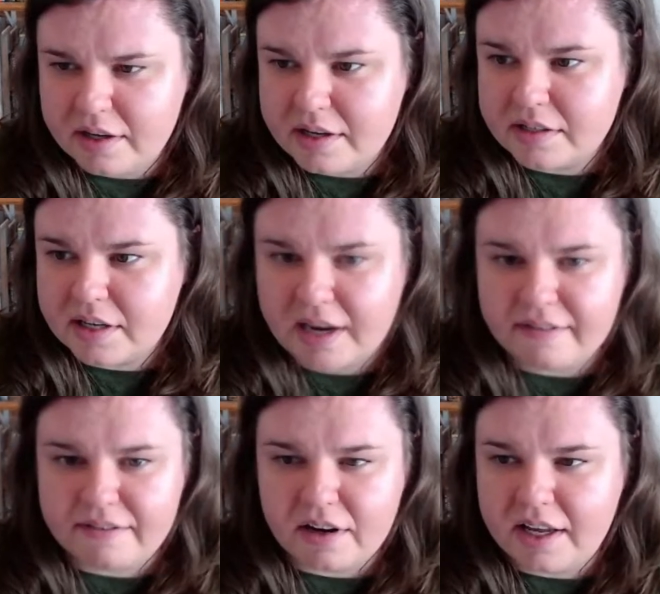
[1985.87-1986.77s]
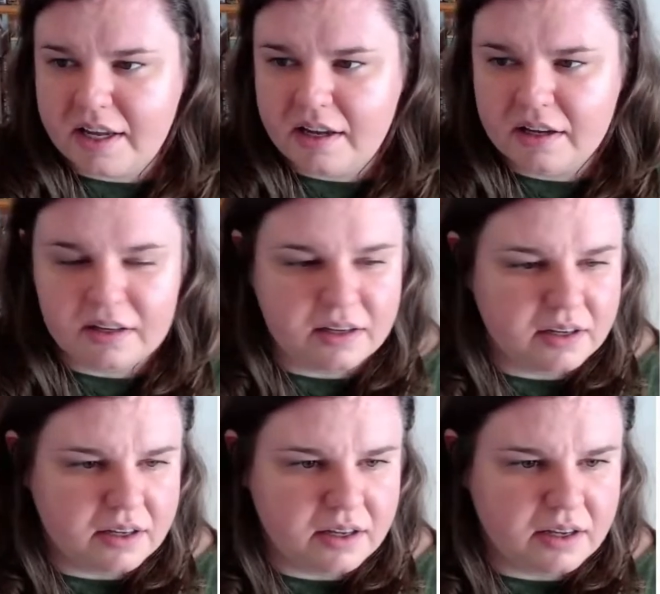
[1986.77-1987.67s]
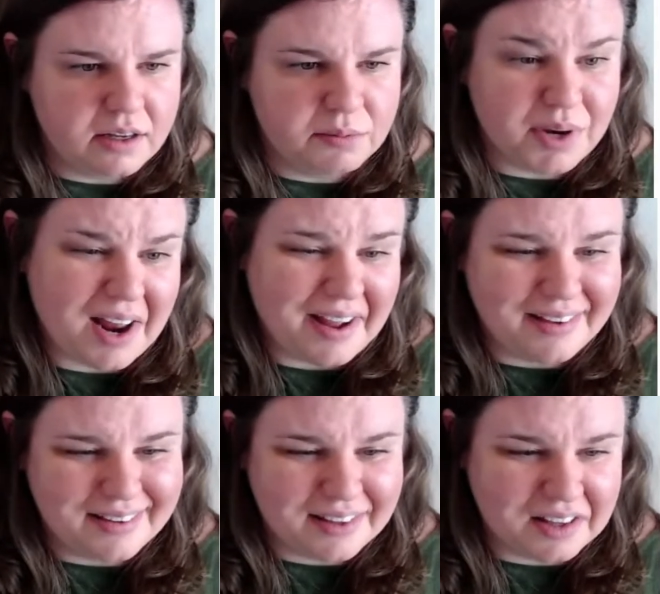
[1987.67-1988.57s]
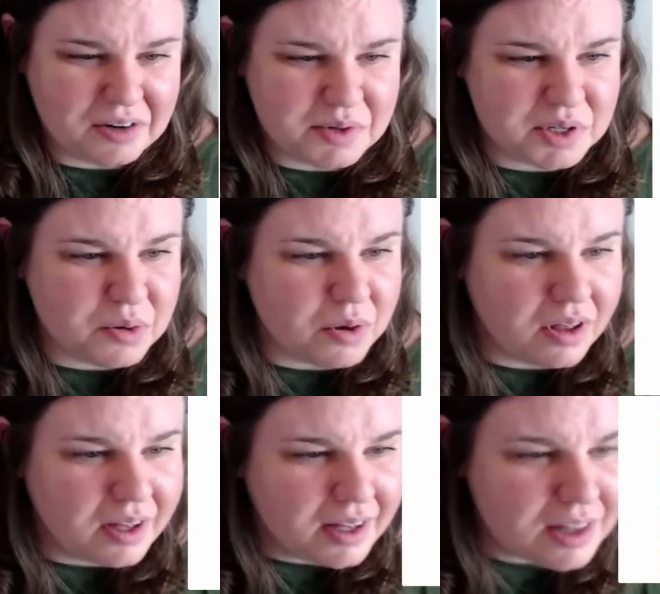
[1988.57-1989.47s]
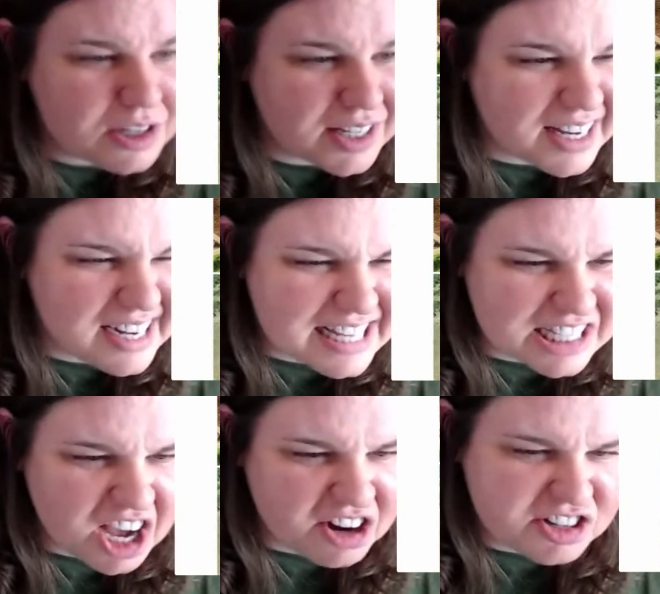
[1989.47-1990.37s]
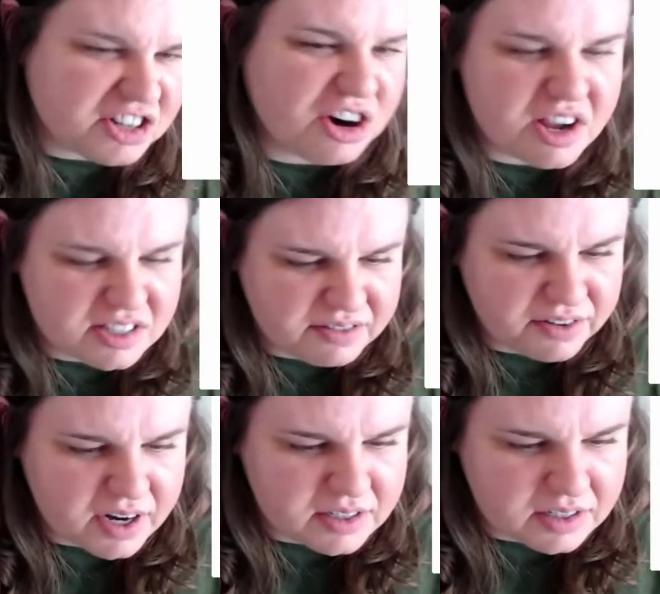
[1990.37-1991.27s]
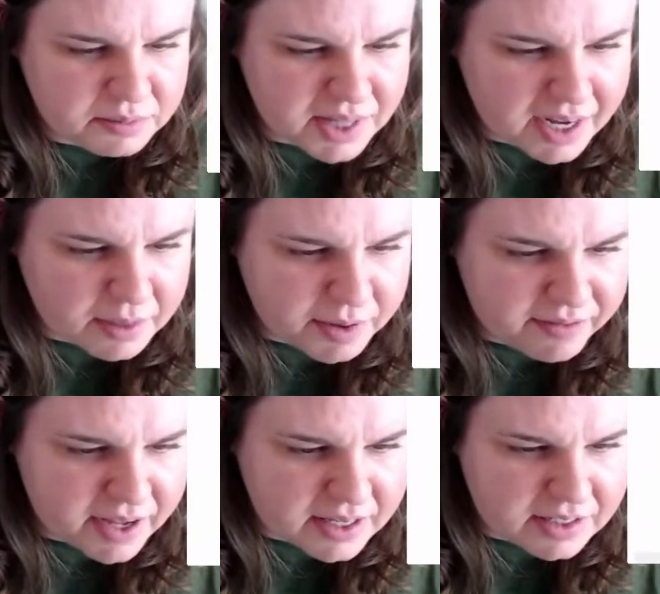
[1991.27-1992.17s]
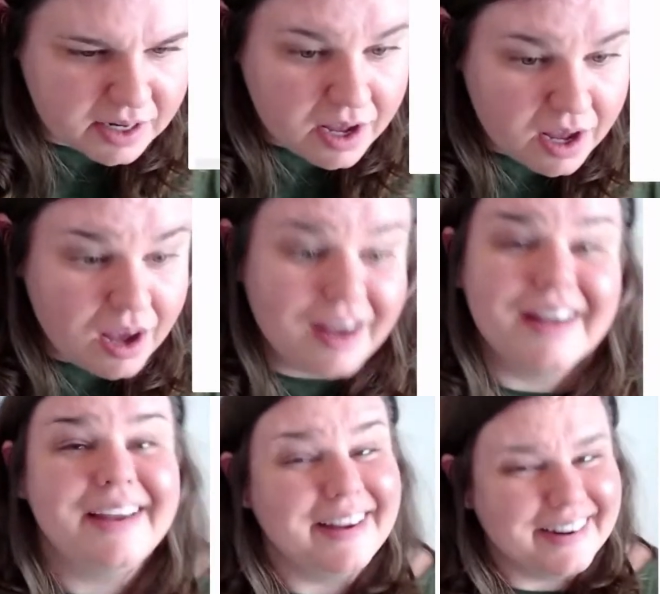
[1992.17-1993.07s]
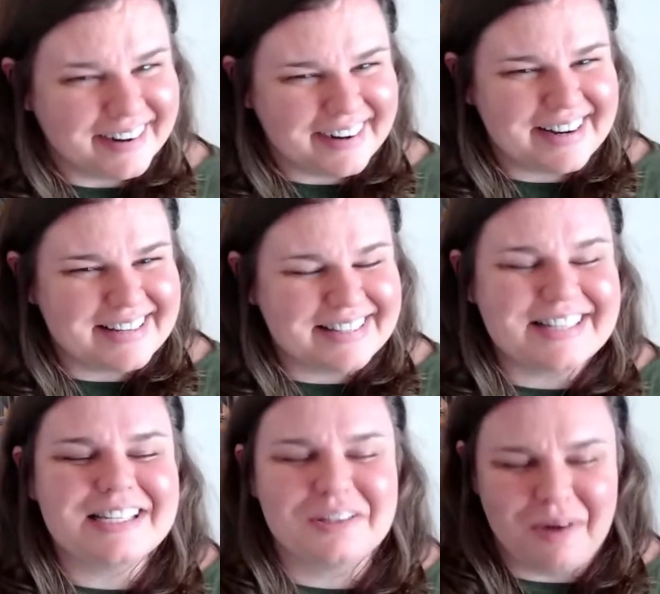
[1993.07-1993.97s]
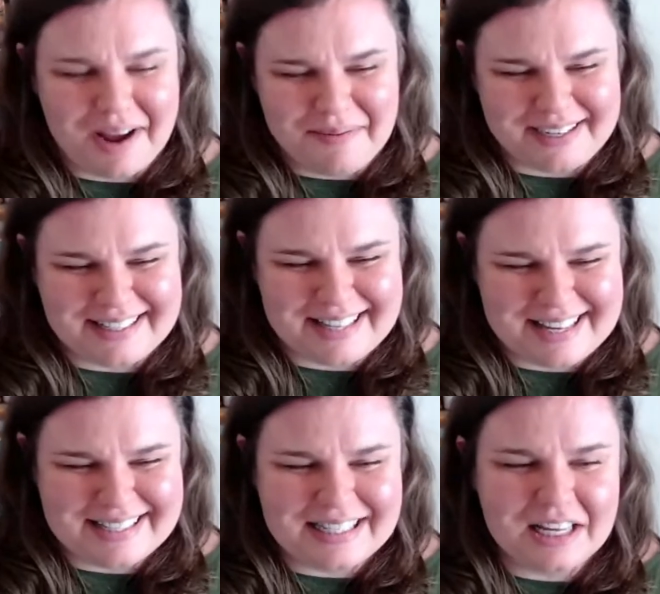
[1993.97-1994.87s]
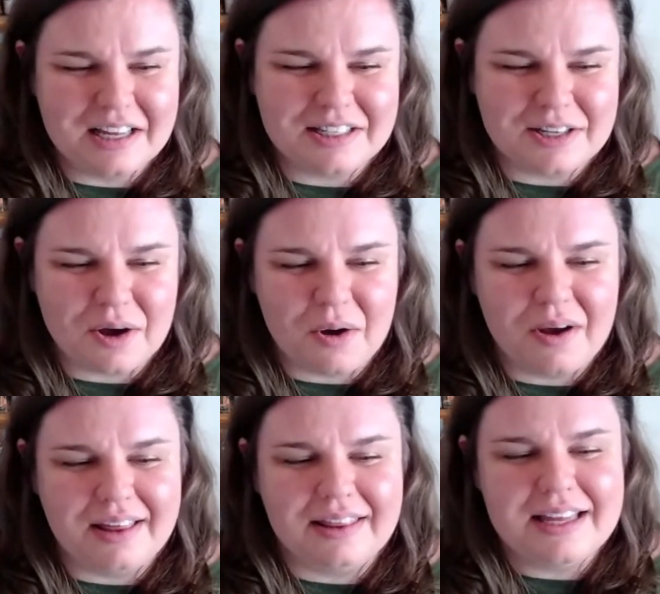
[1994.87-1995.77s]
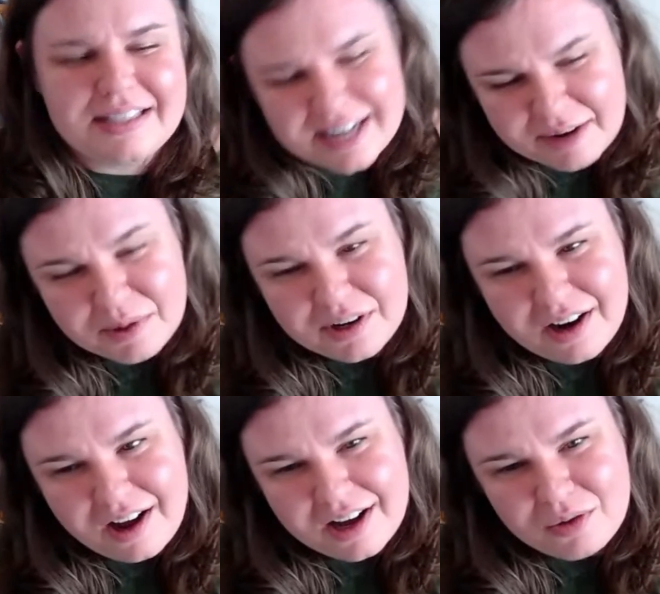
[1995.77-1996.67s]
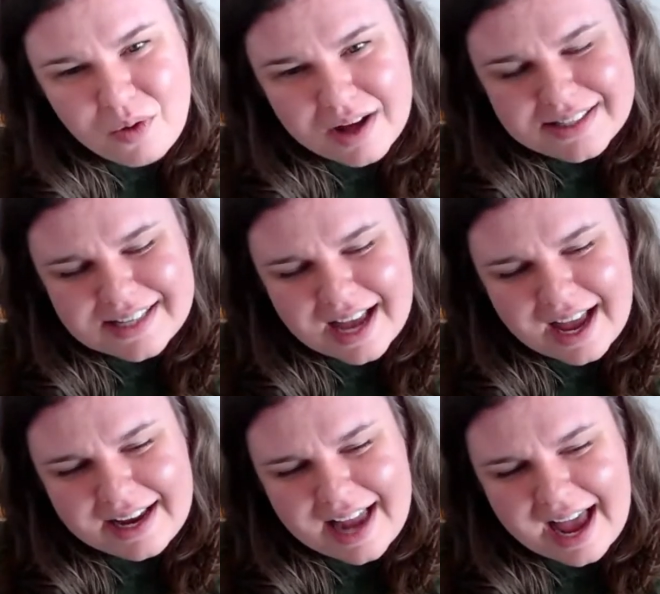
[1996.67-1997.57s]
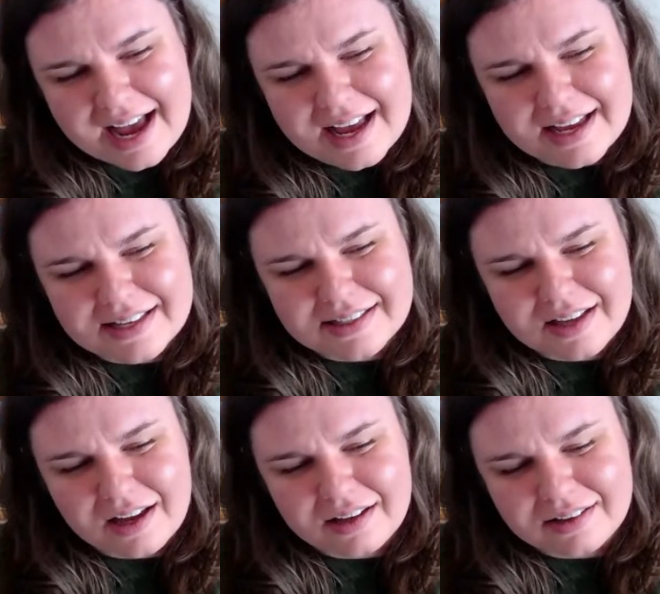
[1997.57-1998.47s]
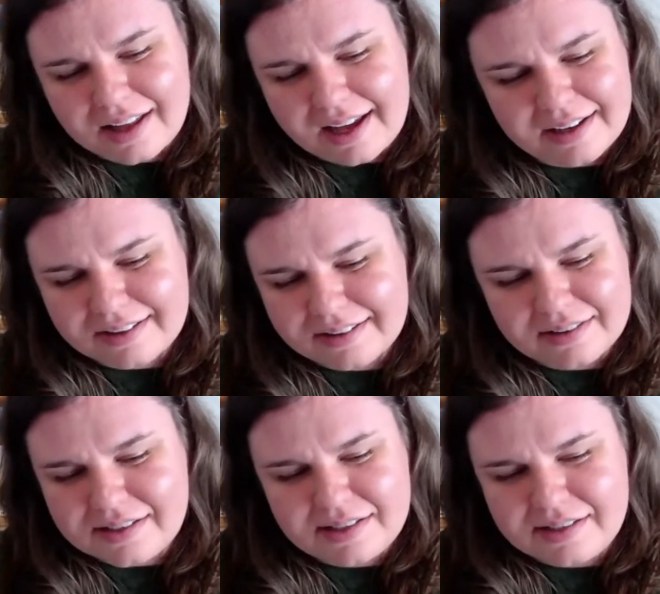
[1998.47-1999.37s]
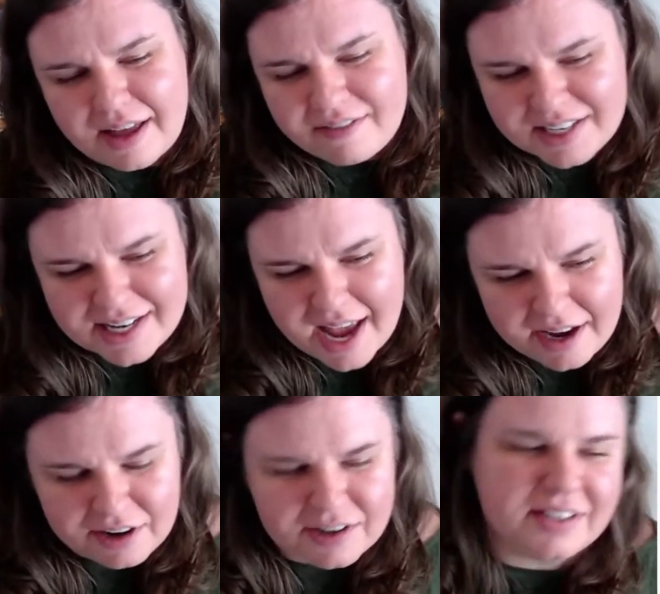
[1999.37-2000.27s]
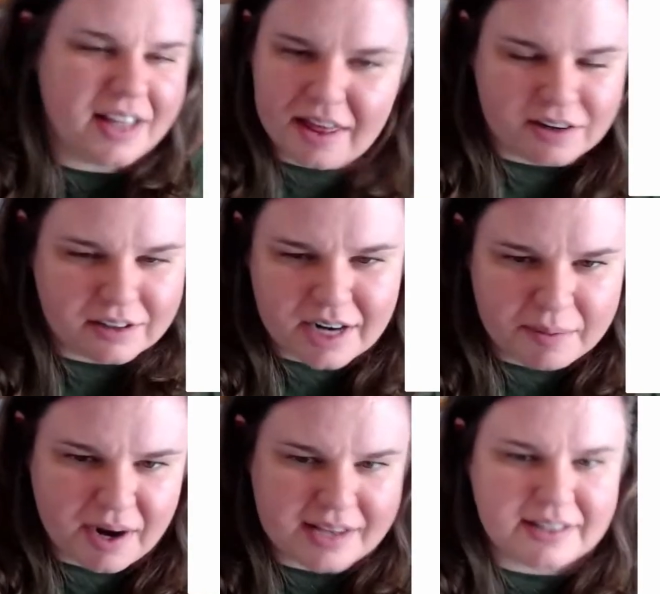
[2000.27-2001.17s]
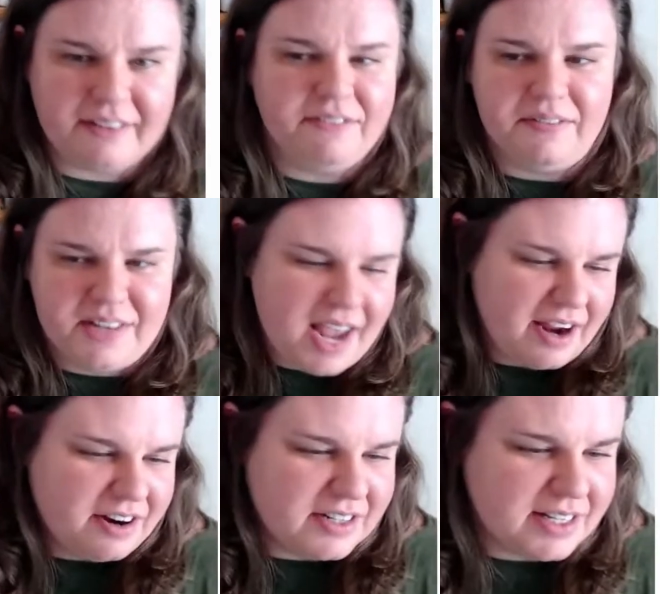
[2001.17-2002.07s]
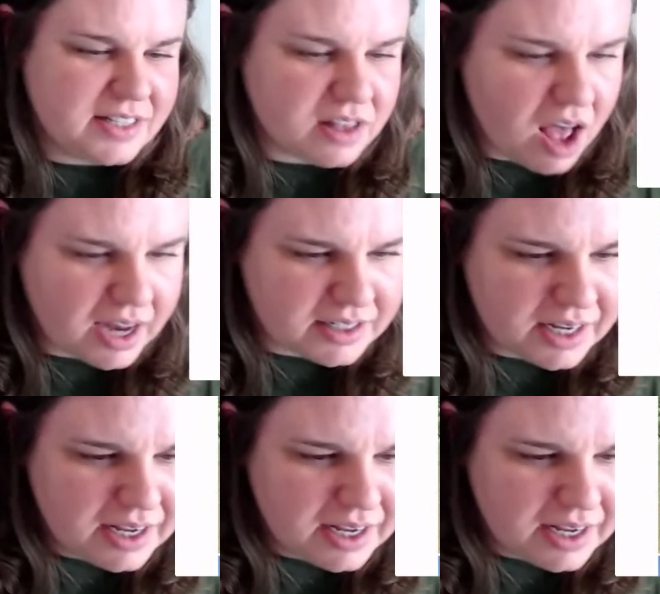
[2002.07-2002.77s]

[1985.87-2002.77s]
is kind of funky, but I thought it was cool. Looks like it needs gutters across the front, but that can be fixed. This is why I picked this. So this neighbor on one side has like 70 acres and the other neighbor has like 50 acres. It's a lot.